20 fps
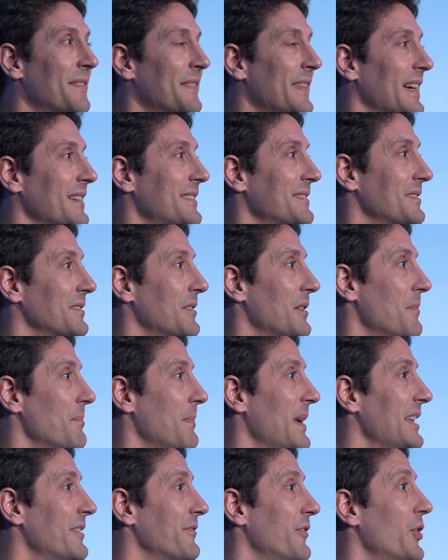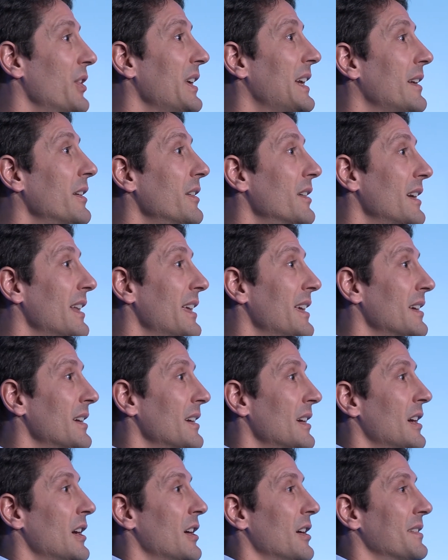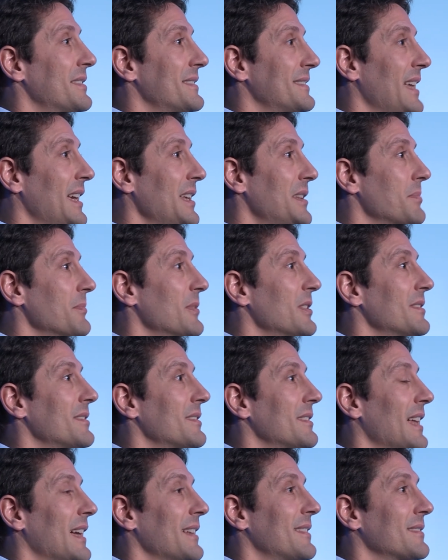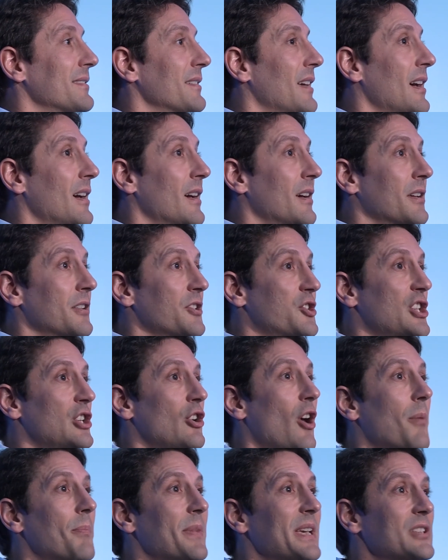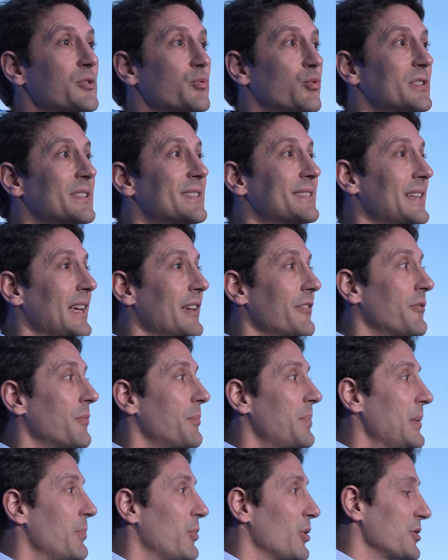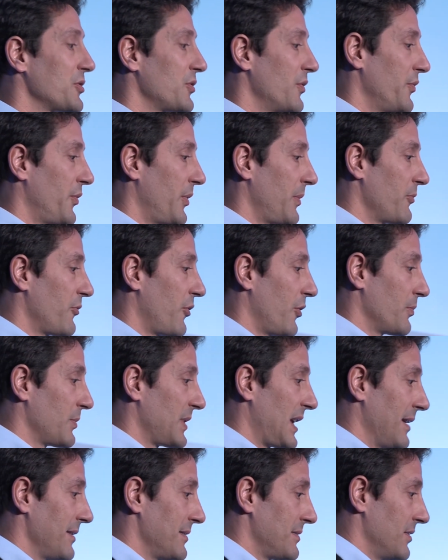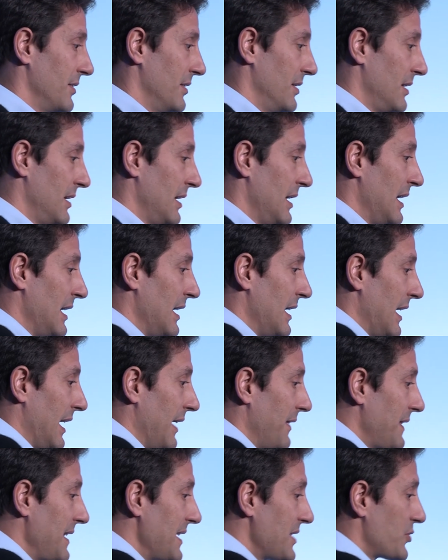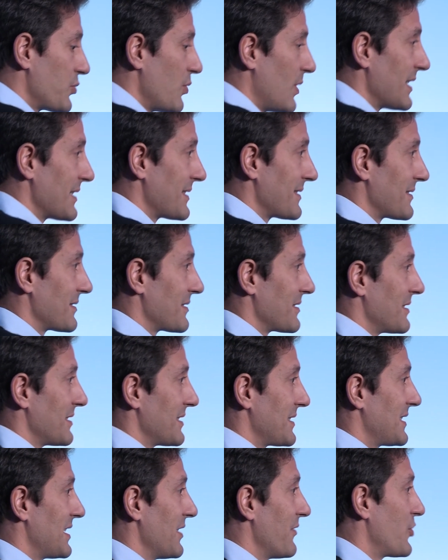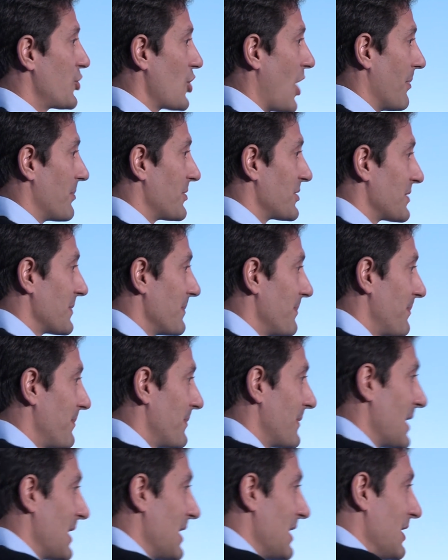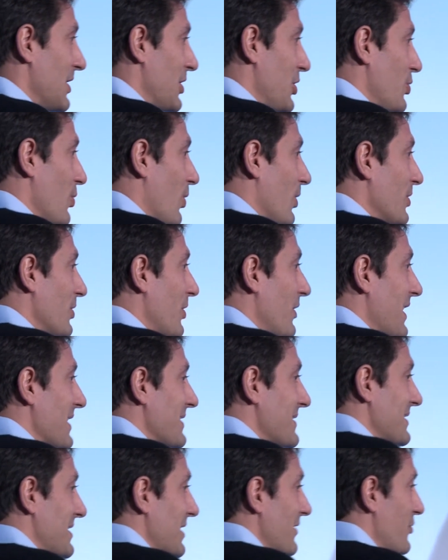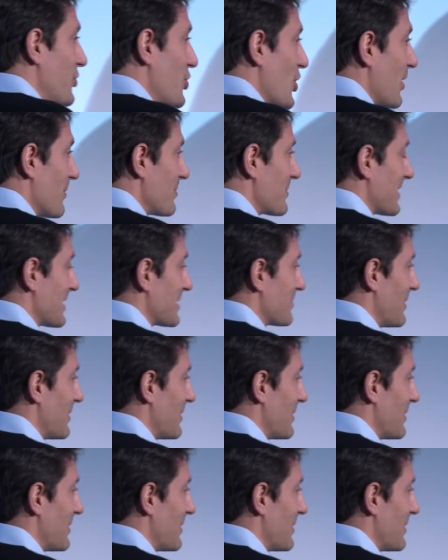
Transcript: that made very clearly a statement that genomics would save people suffering from cancer. And this was Steve Jobs. You all know that Steve Jobs has